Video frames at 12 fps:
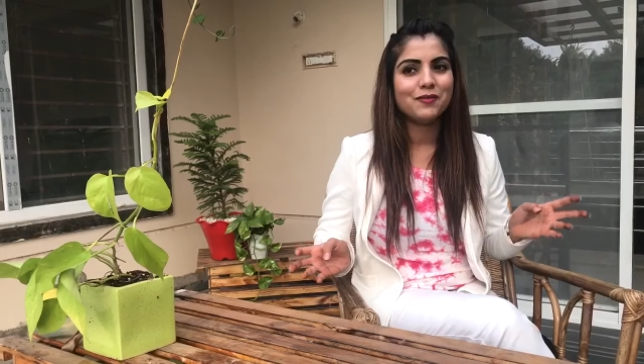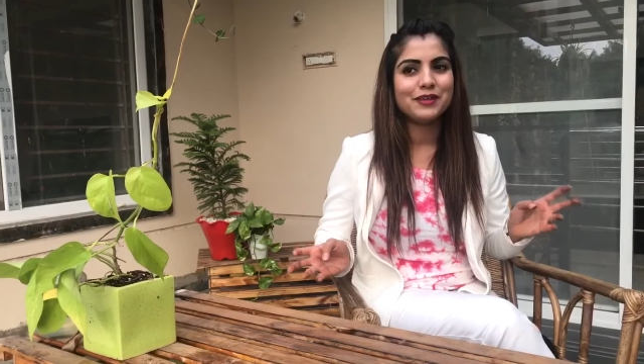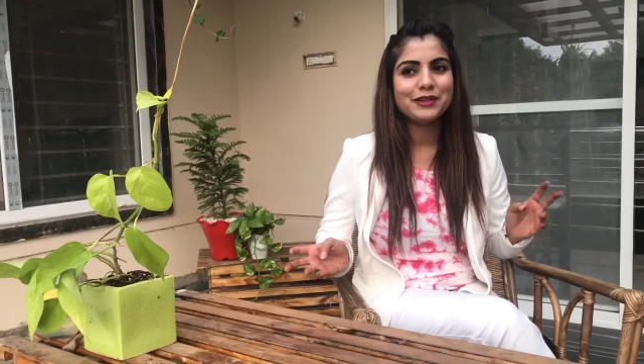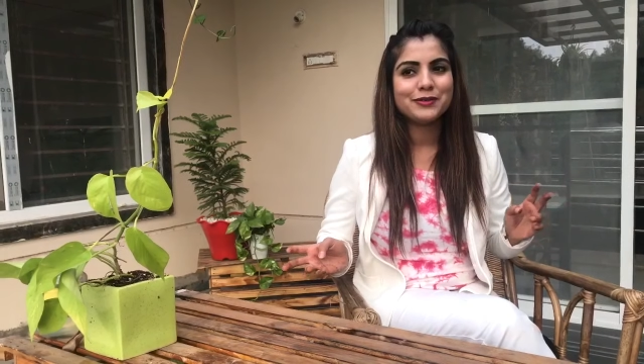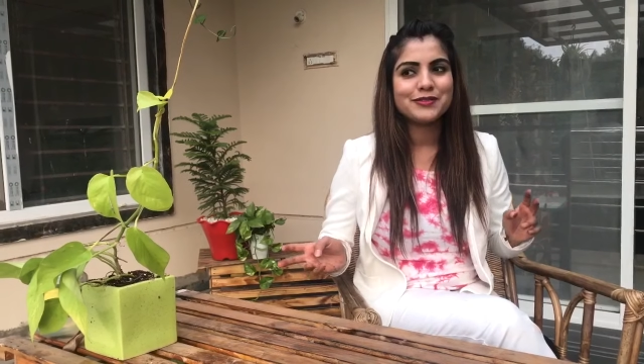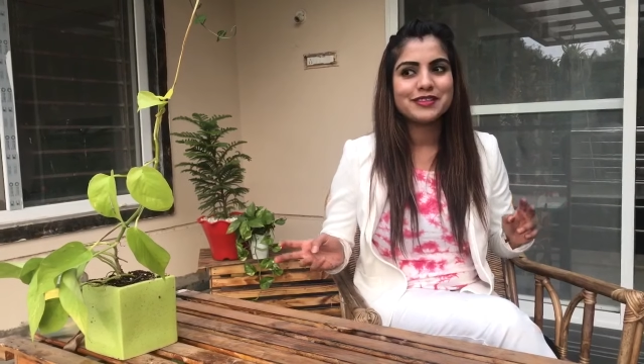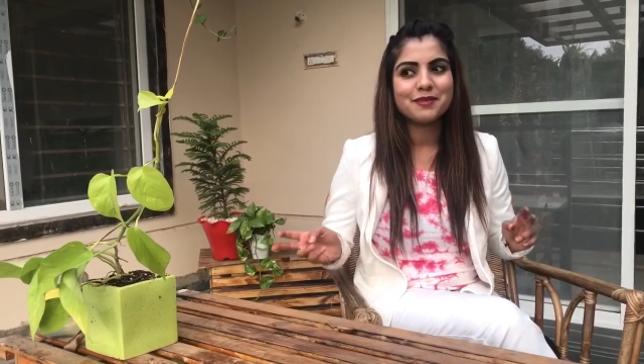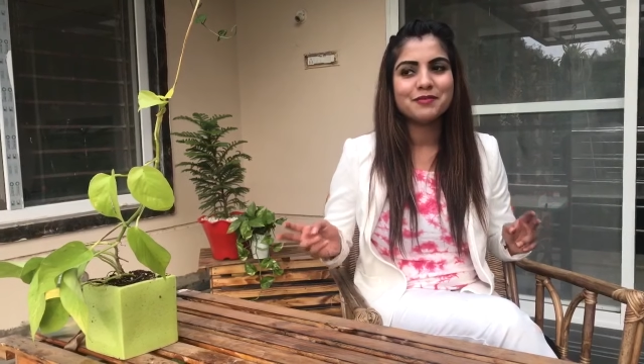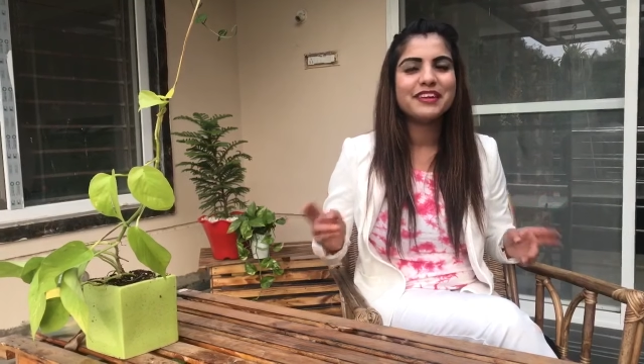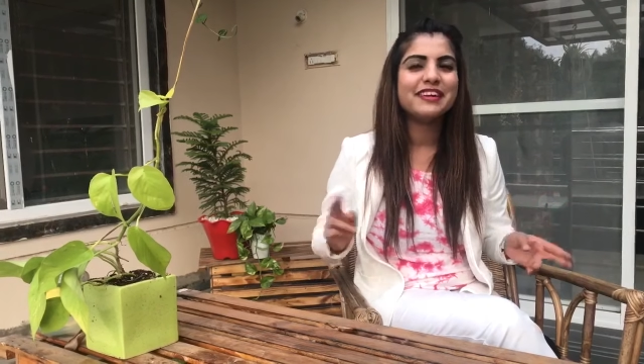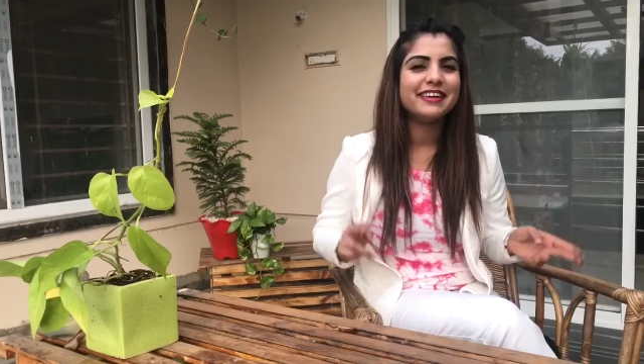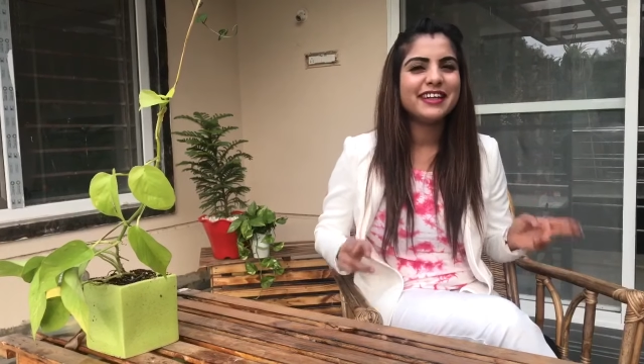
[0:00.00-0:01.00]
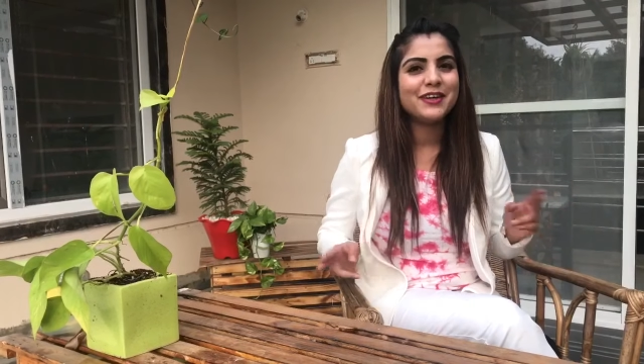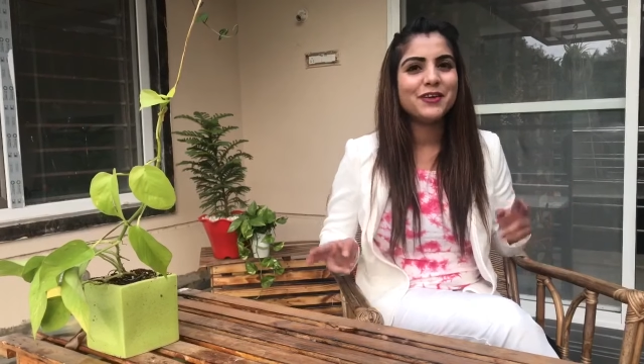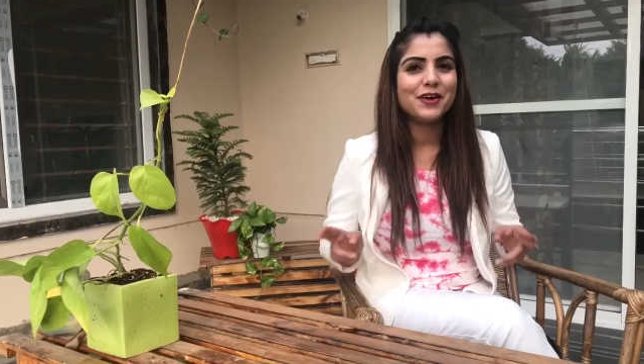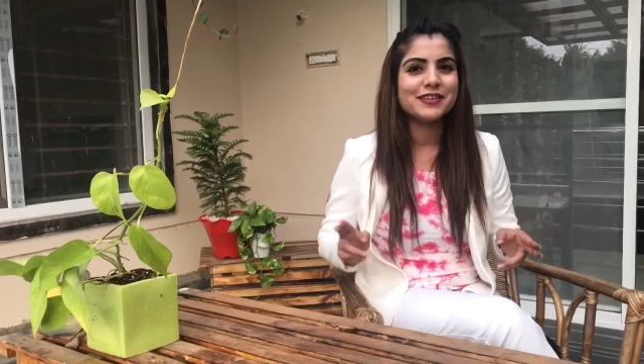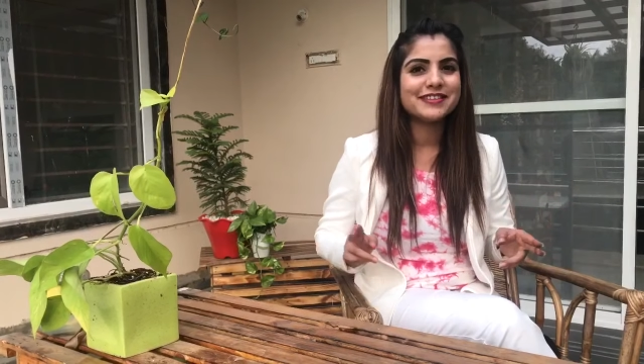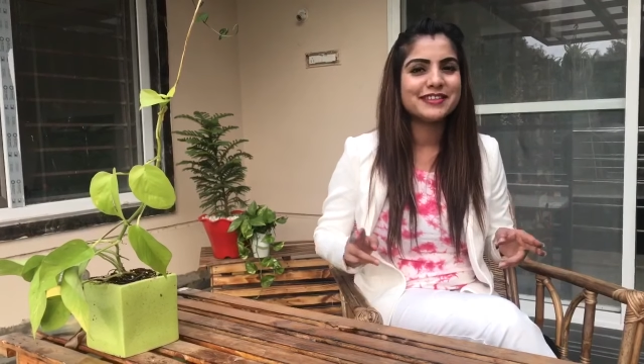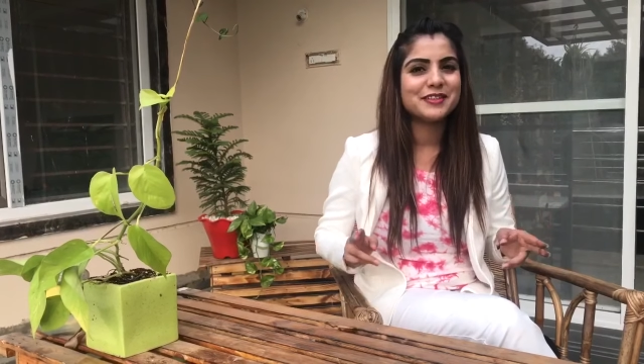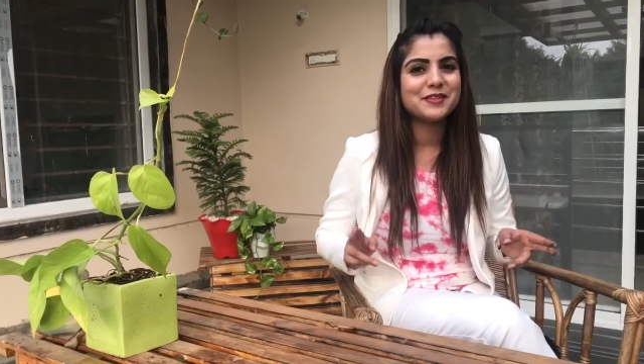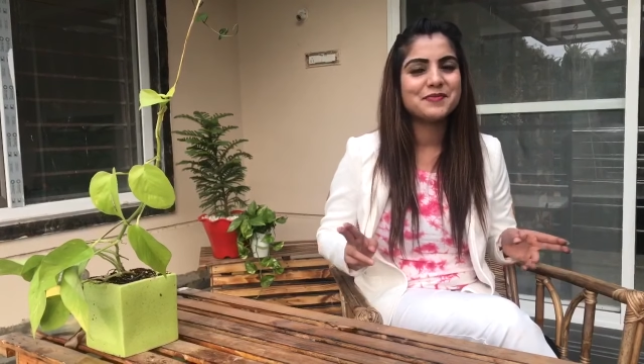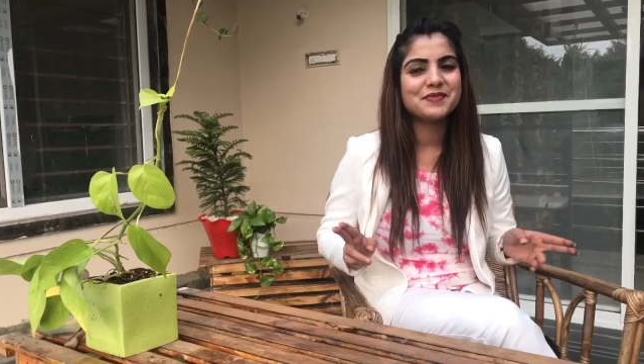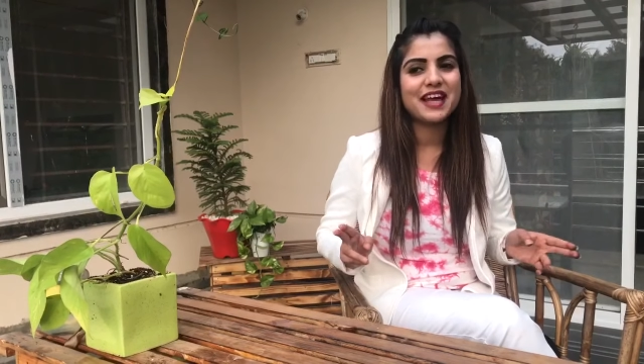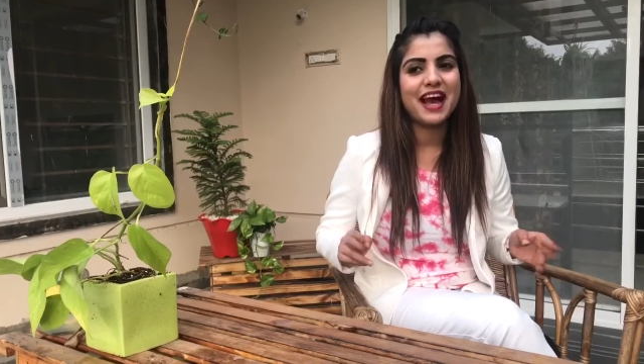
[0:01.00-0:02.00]
We do some girly
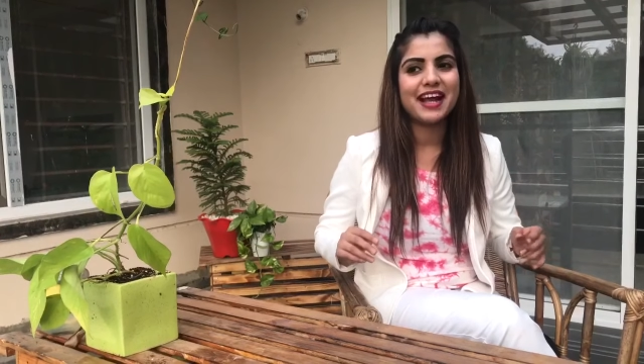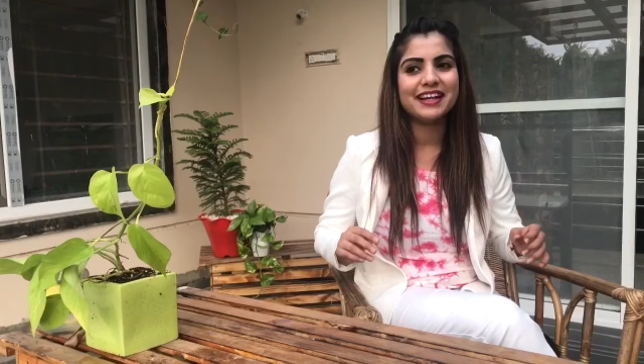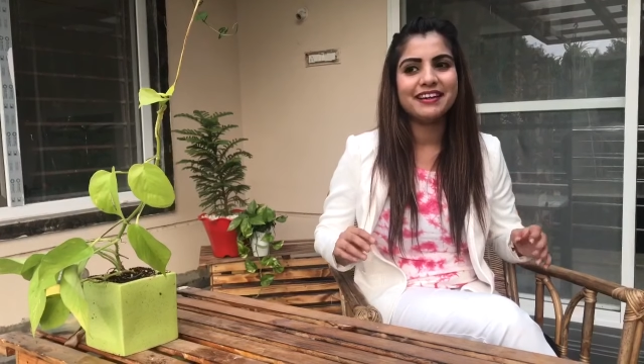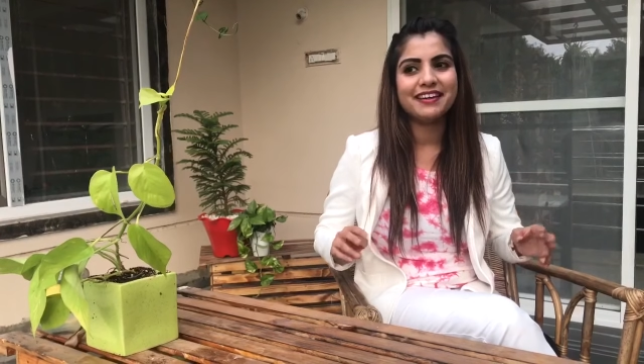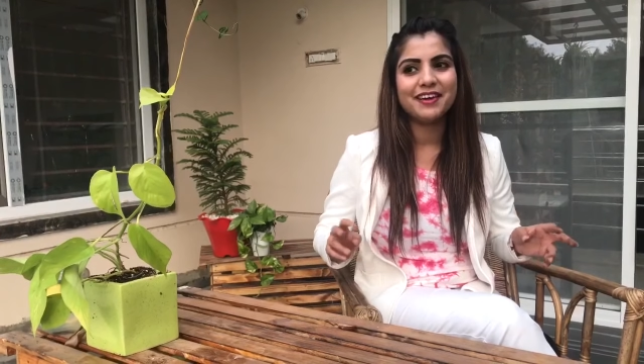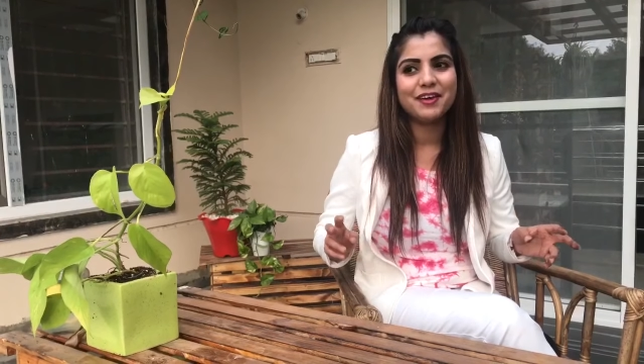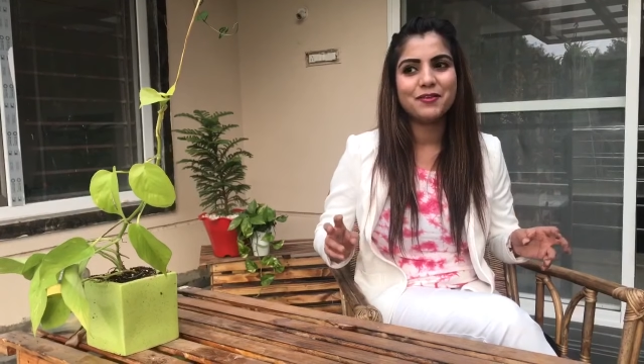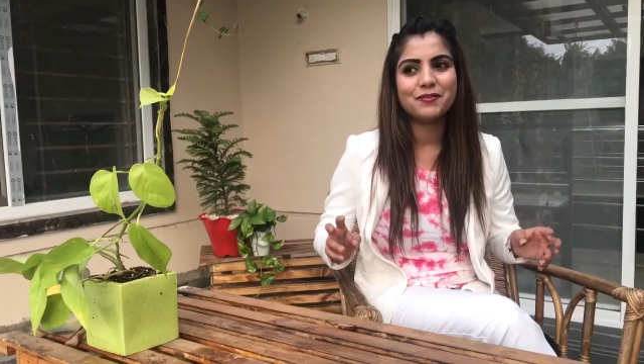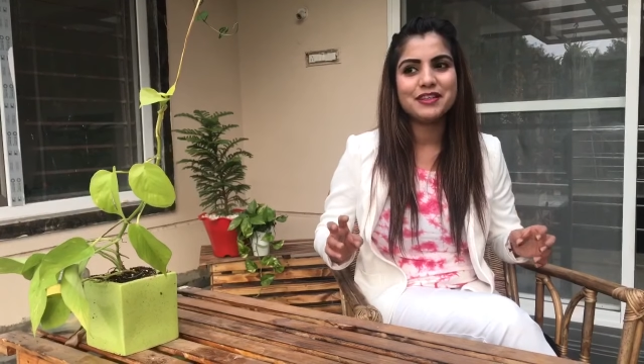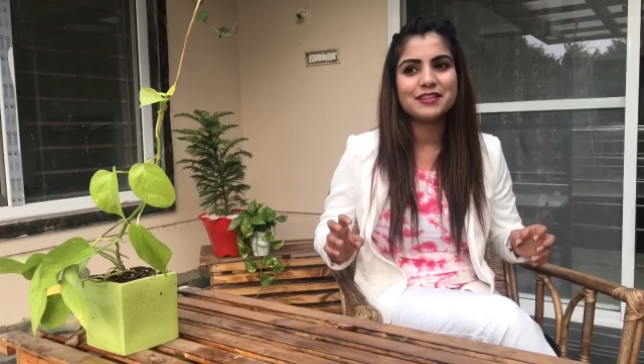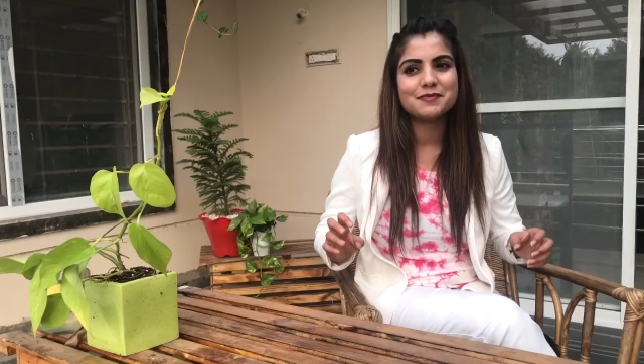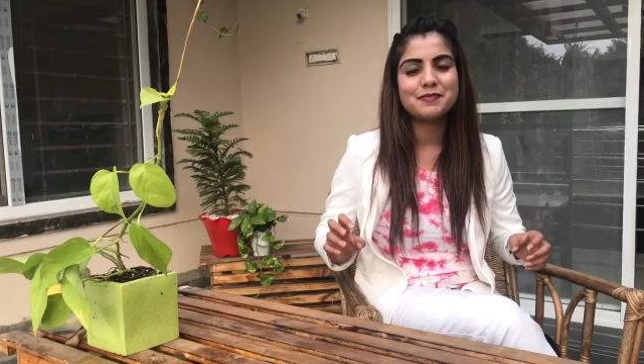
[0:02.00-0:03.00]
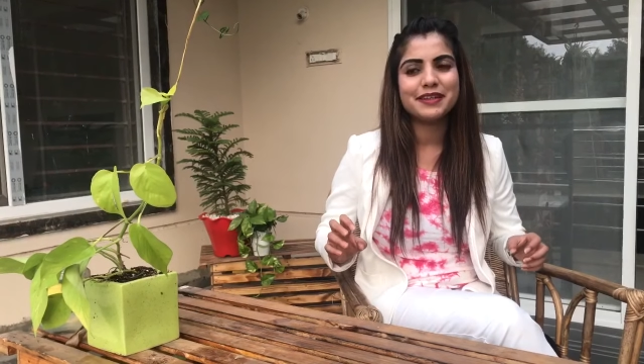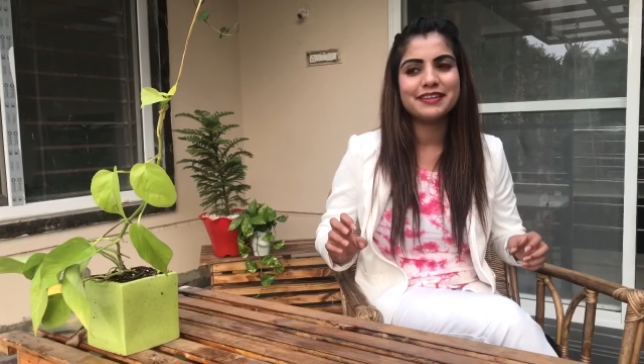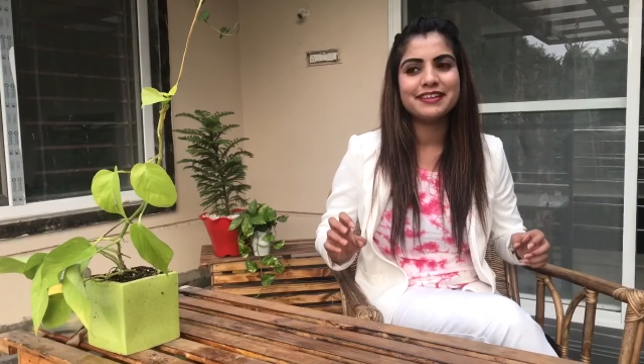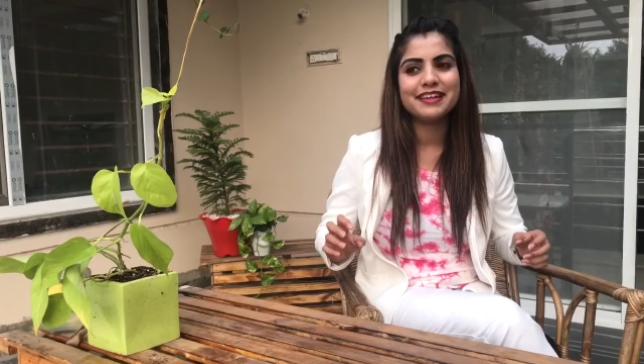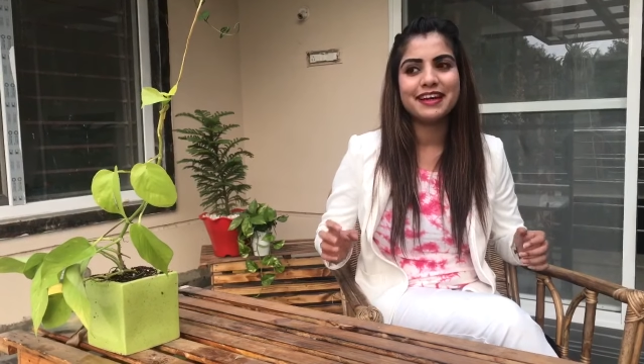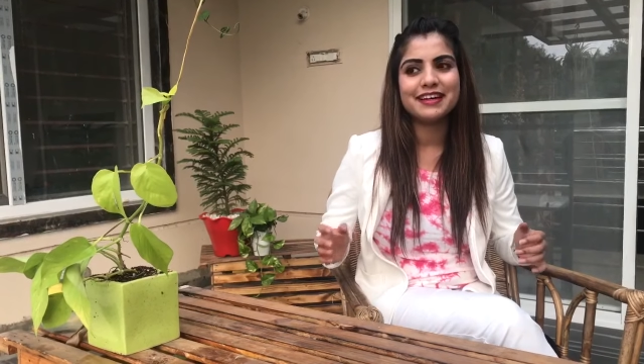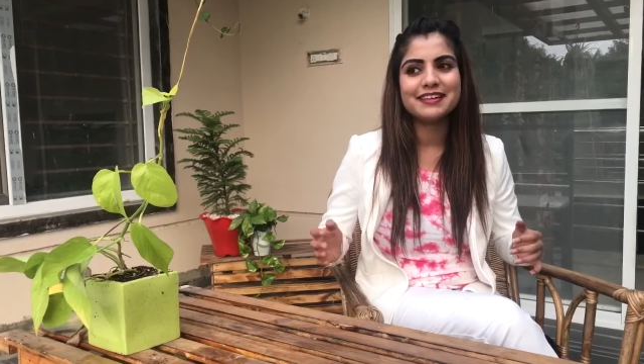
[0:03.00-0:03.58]
gossips and we spend